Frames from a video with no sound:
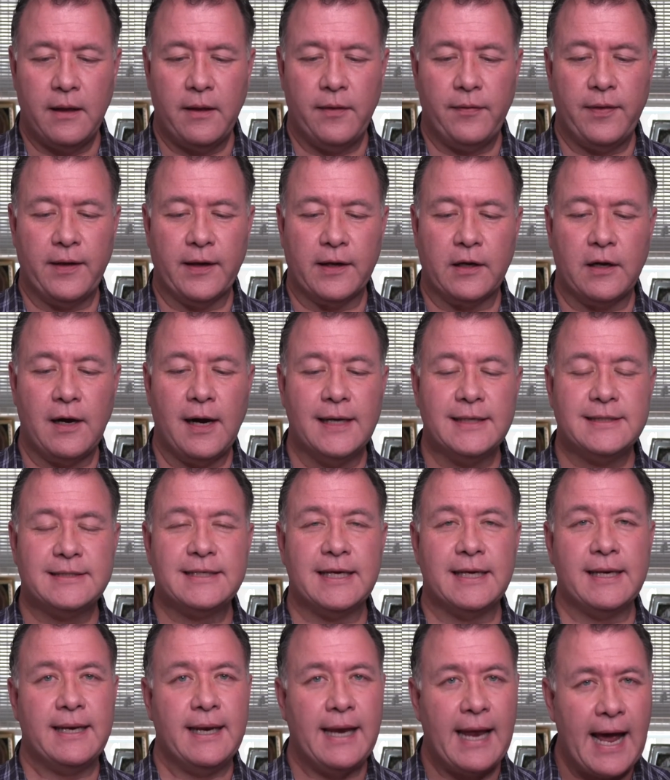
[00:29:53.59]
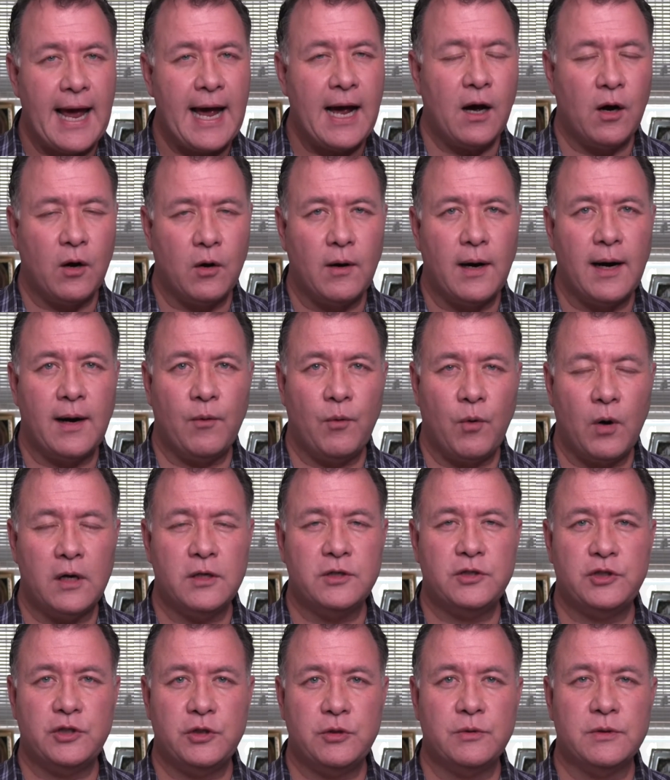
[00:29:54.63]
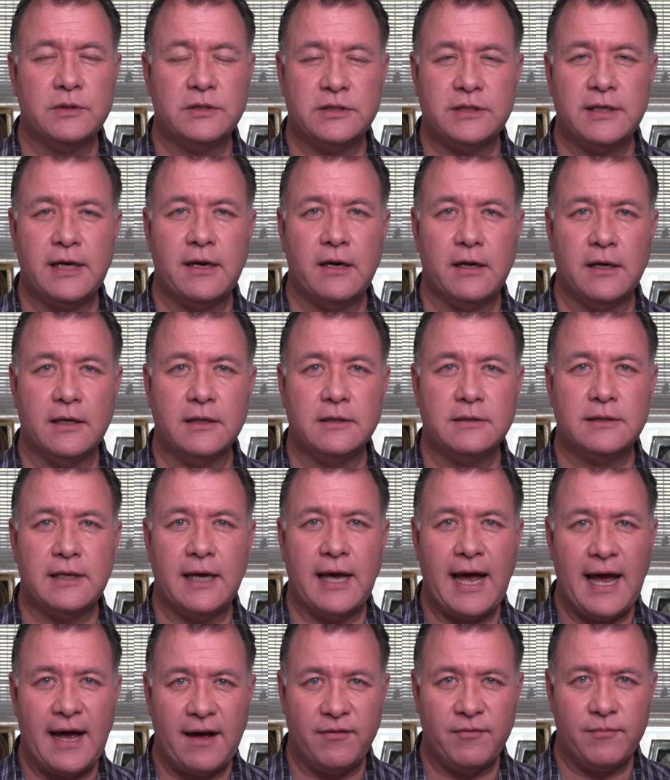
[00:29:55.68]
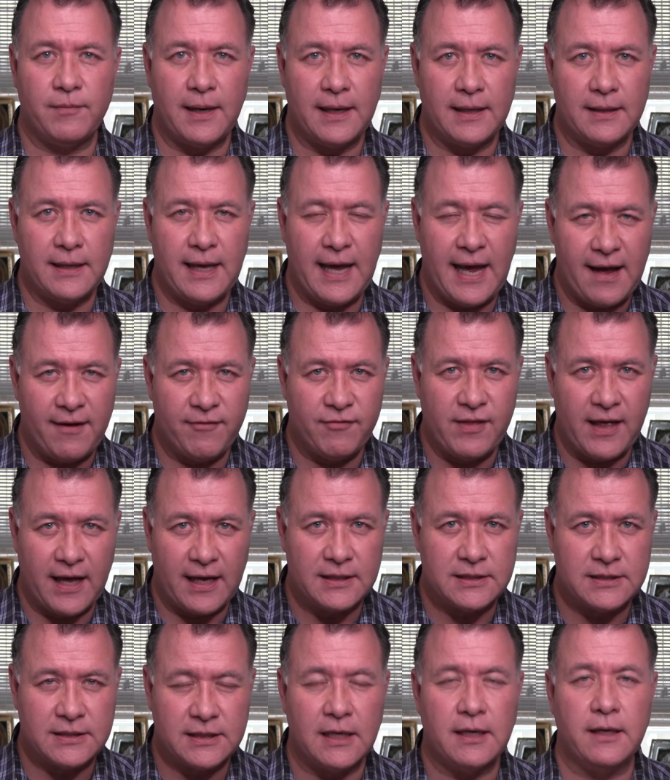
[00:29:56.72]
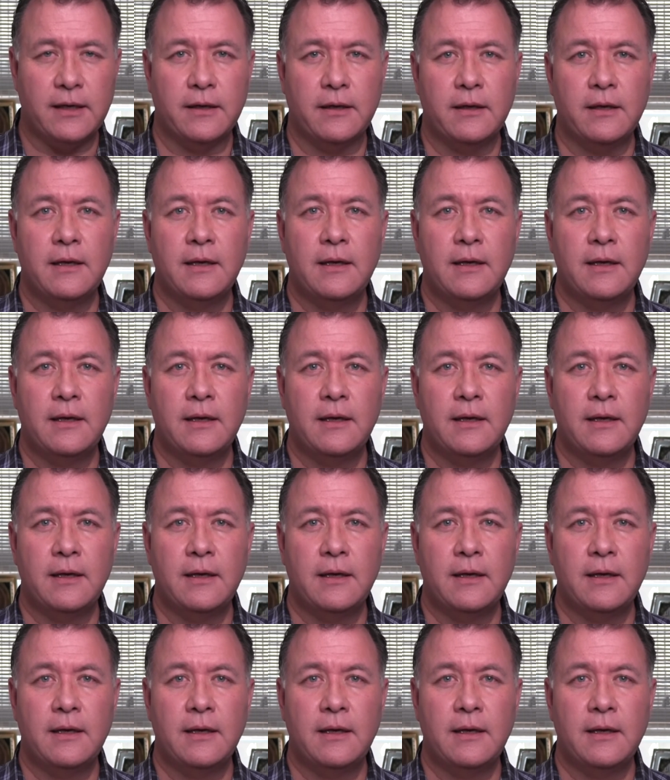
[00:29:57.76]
that God said, Now I want you and Sarah to have, my, have that son.